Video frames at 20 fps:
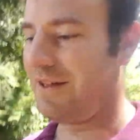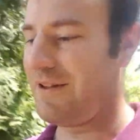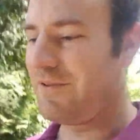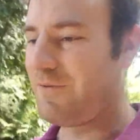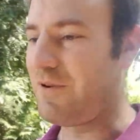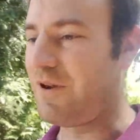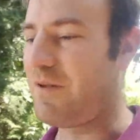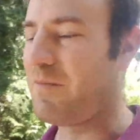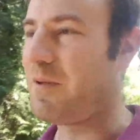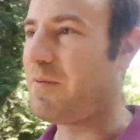
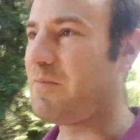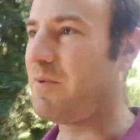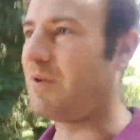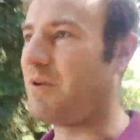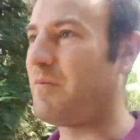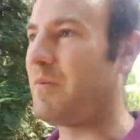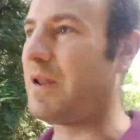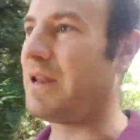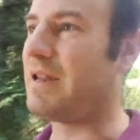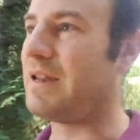well I remember I
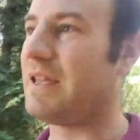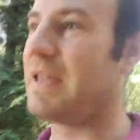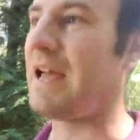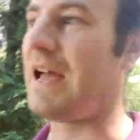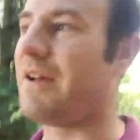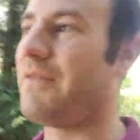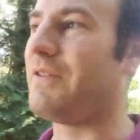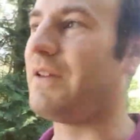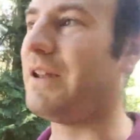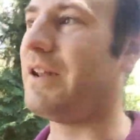went in the
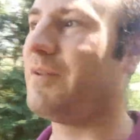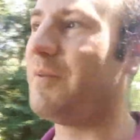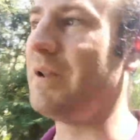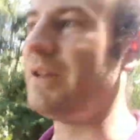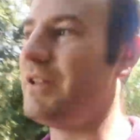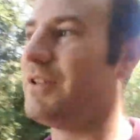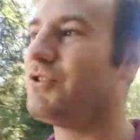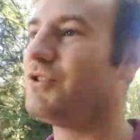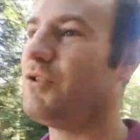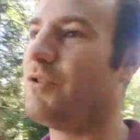cafe and I went in
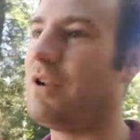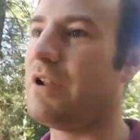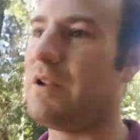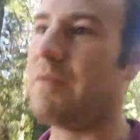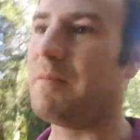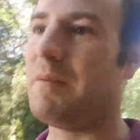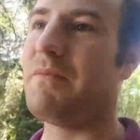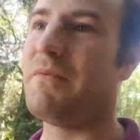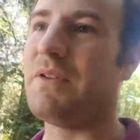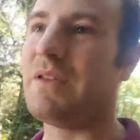the toilet, I
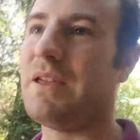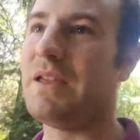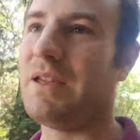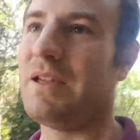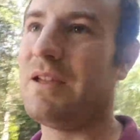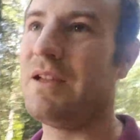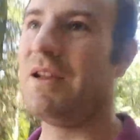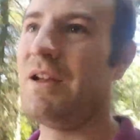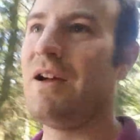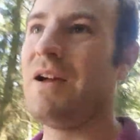remember thinking,
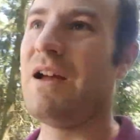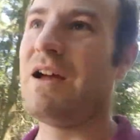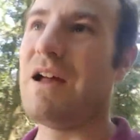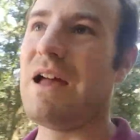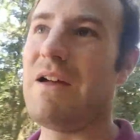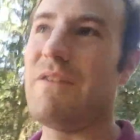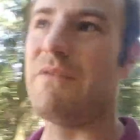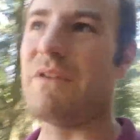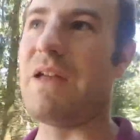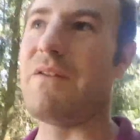
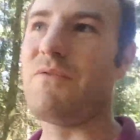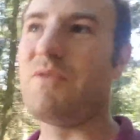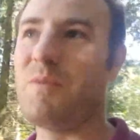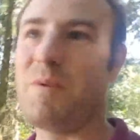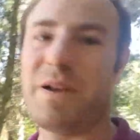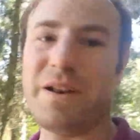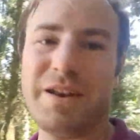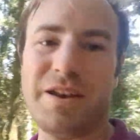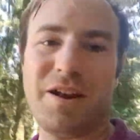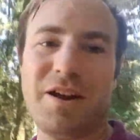of
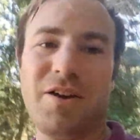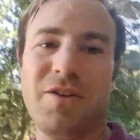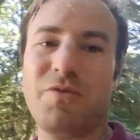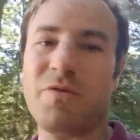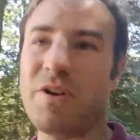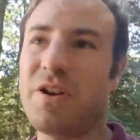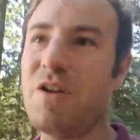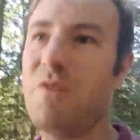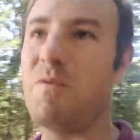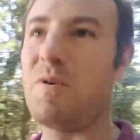everyone in
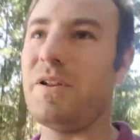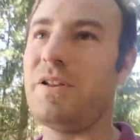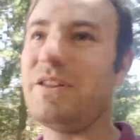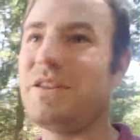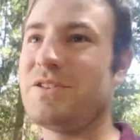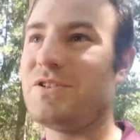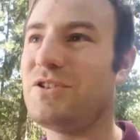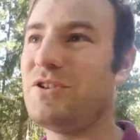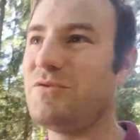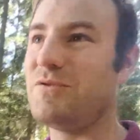Hungary. No one
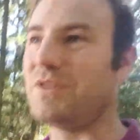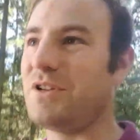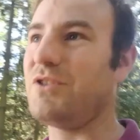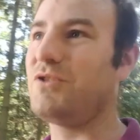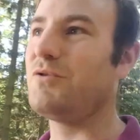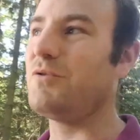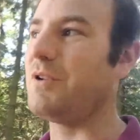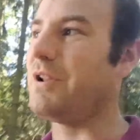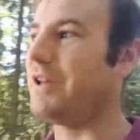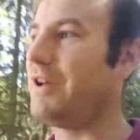is using a
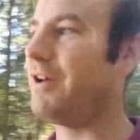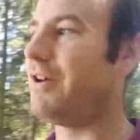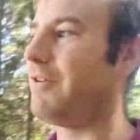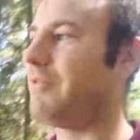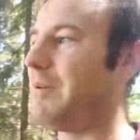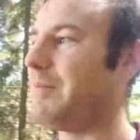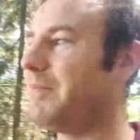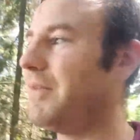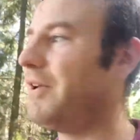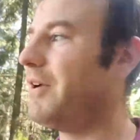toilet higher
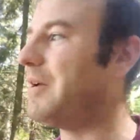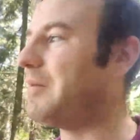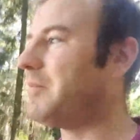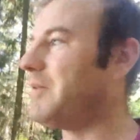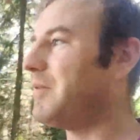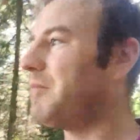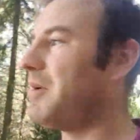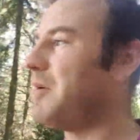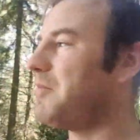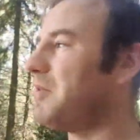up than I am at
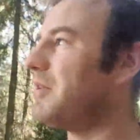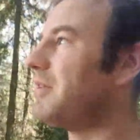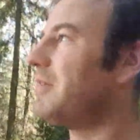the moment.